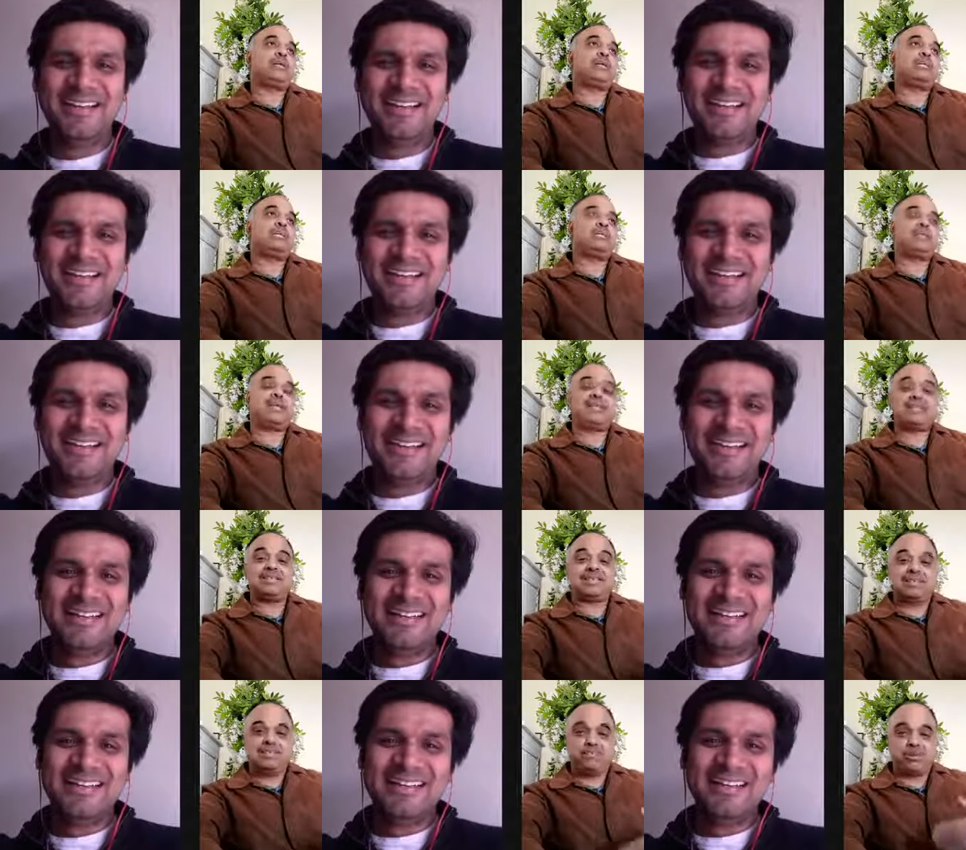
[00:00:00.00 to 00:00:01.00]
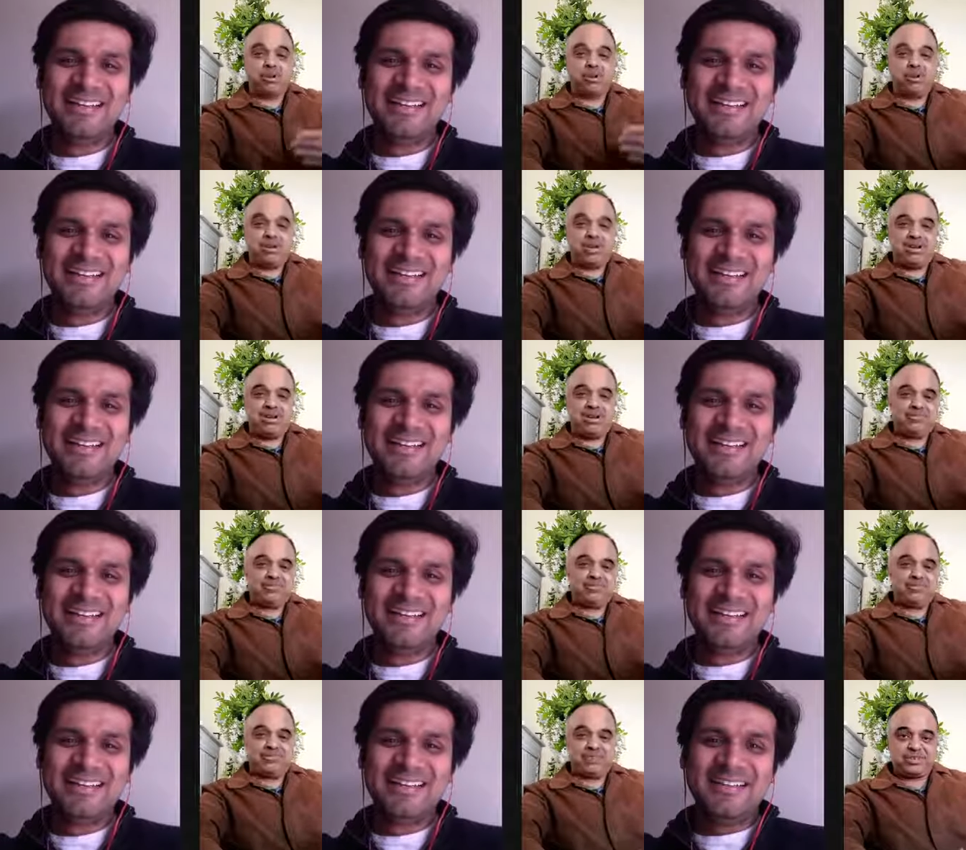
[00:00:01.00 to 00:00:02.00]
Speaker 1: I did another diploma
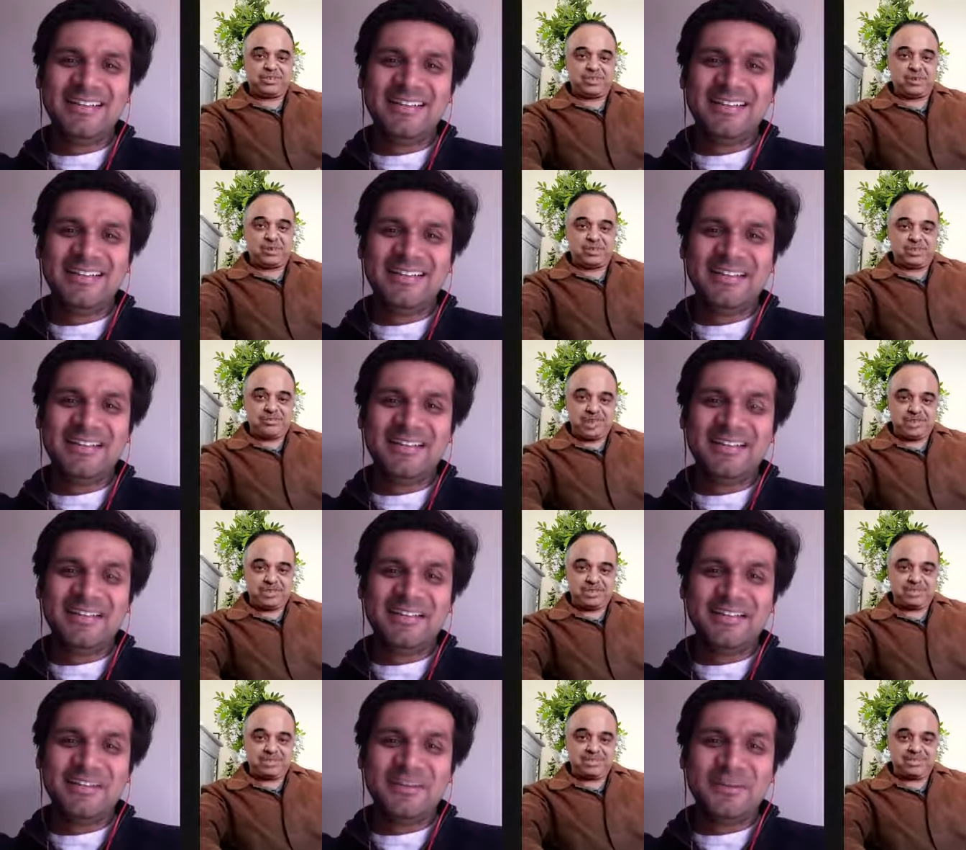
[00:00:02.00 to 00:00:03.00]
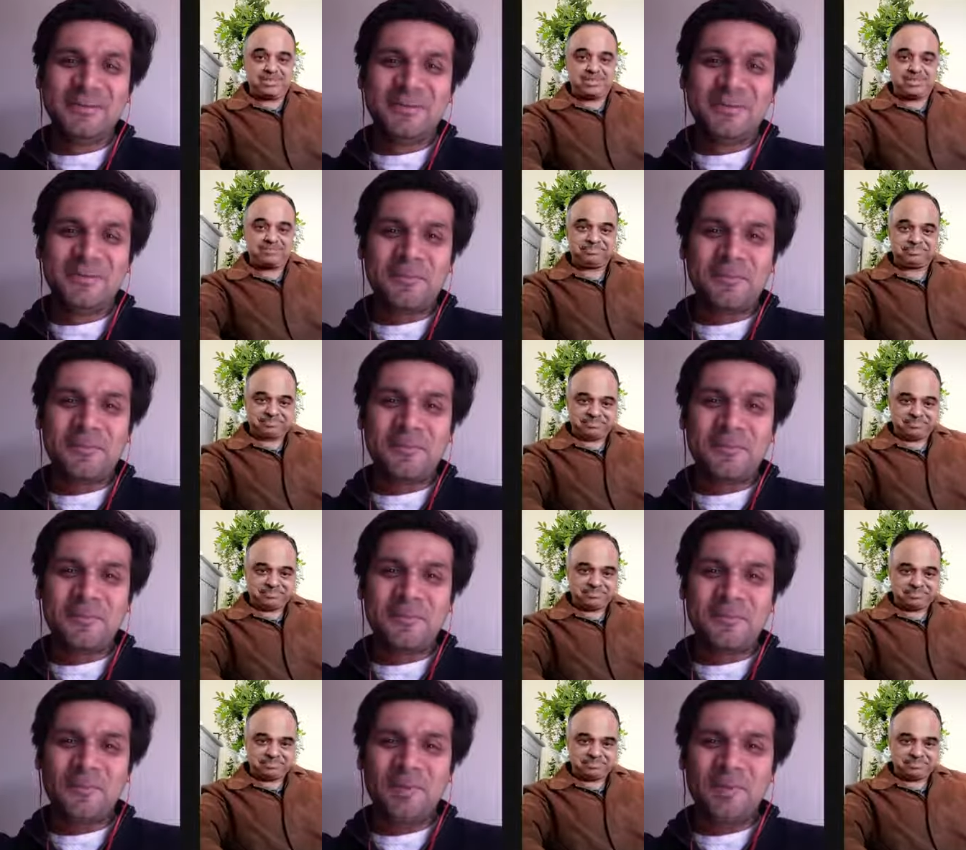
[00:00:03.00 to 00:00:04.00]
for the hotel management.
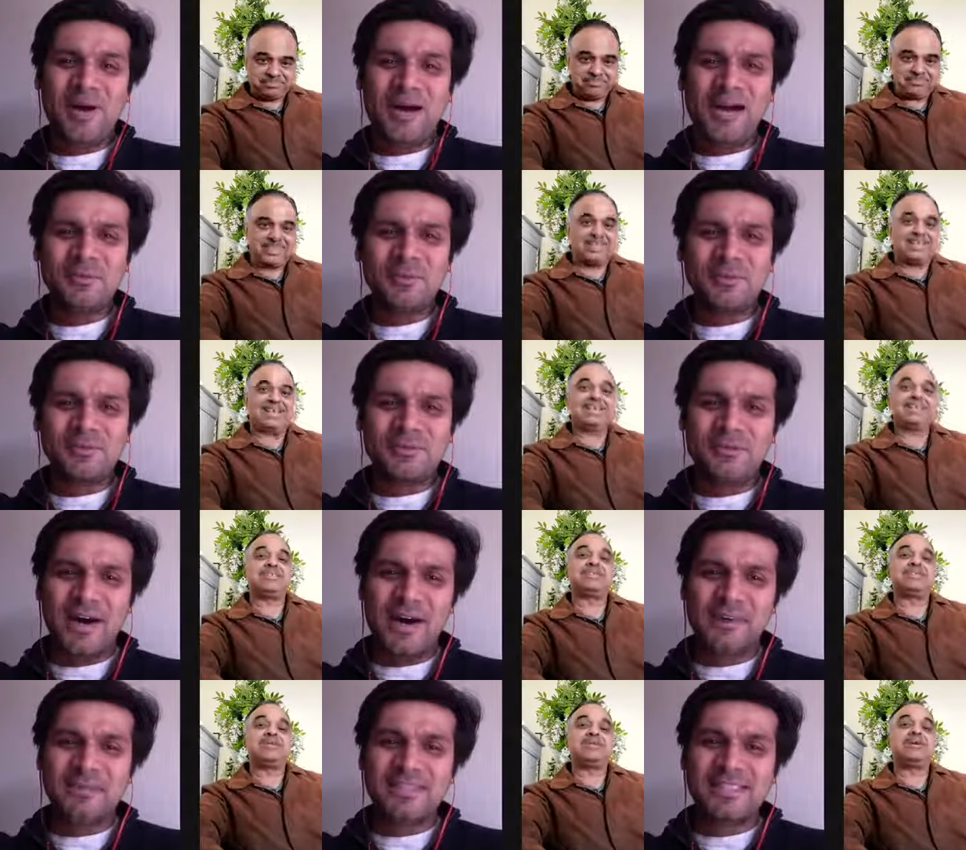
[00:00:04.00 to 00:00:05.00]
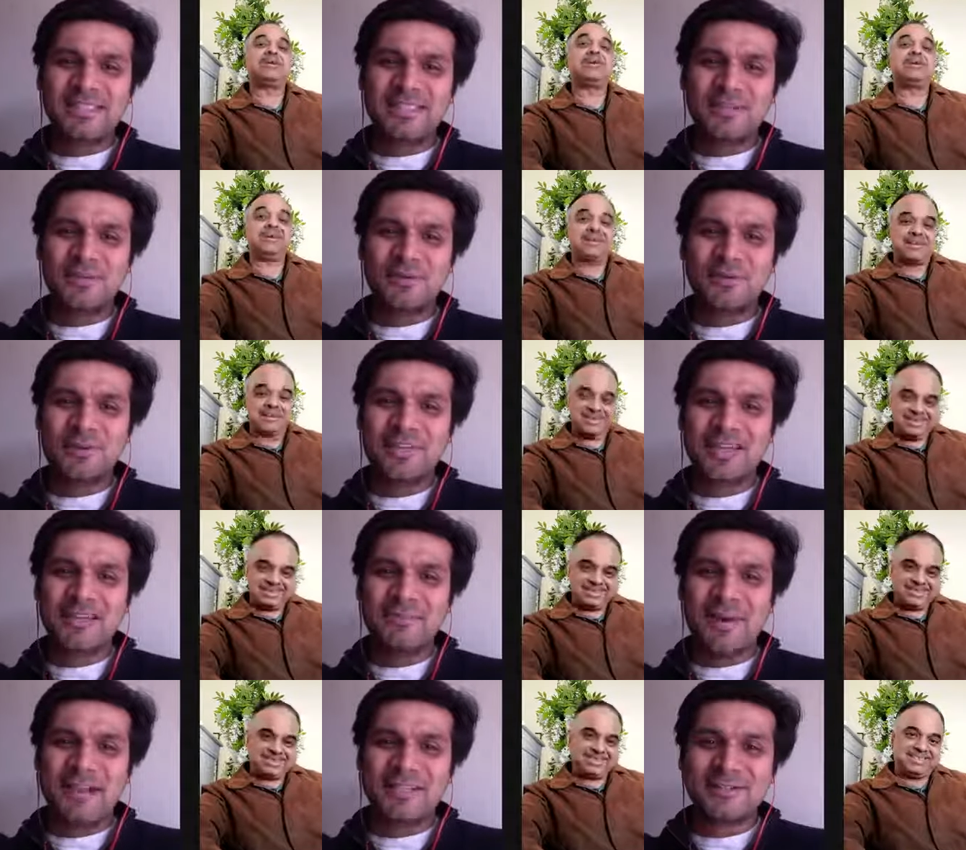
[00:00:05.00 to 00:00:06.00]
Speaker 2: Wow! So pharmacy to hotel
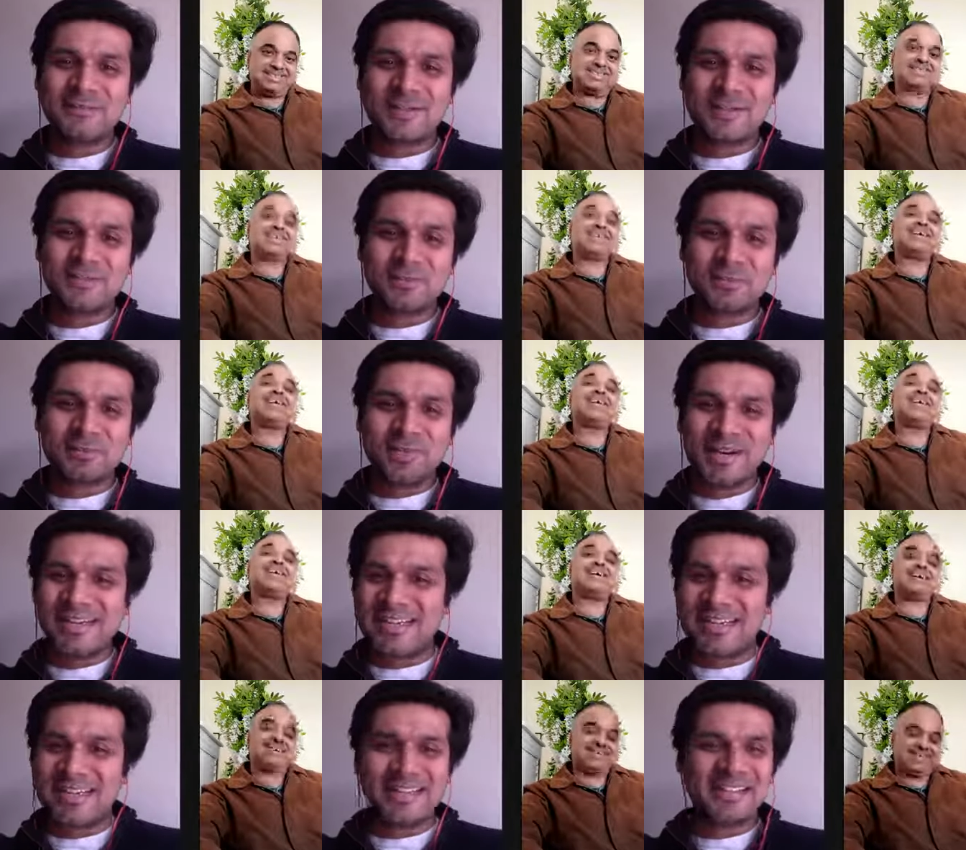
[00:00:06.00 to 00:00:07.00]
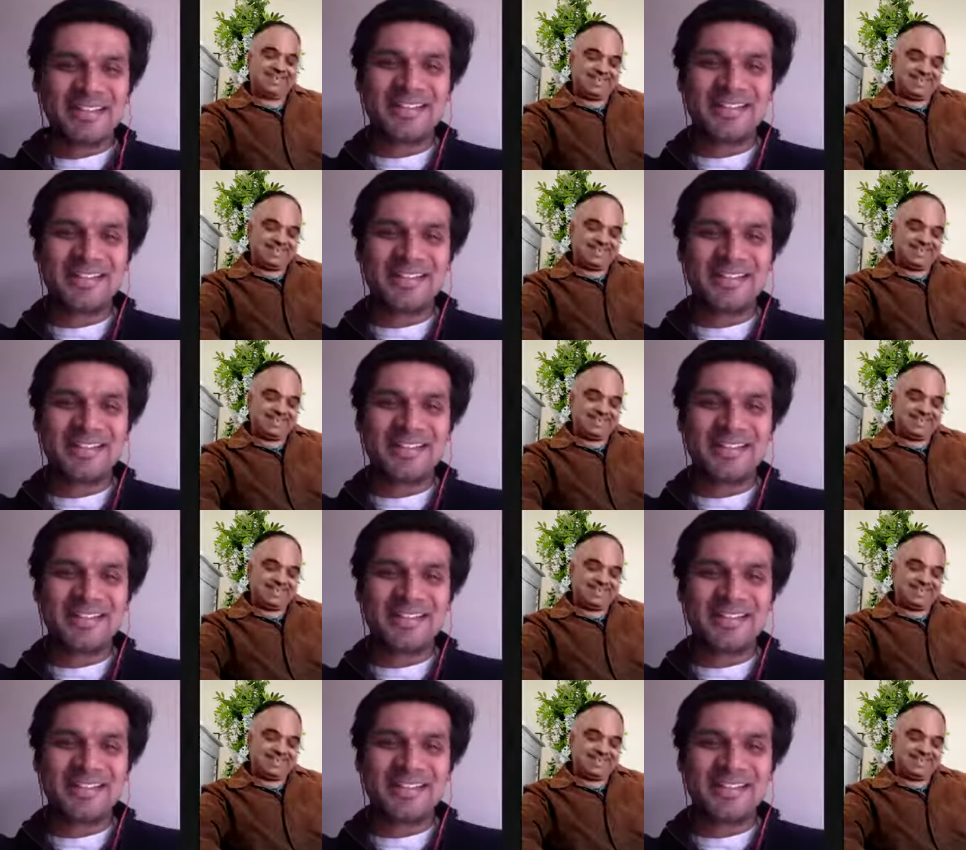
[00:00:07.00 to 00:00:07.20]
management to printing.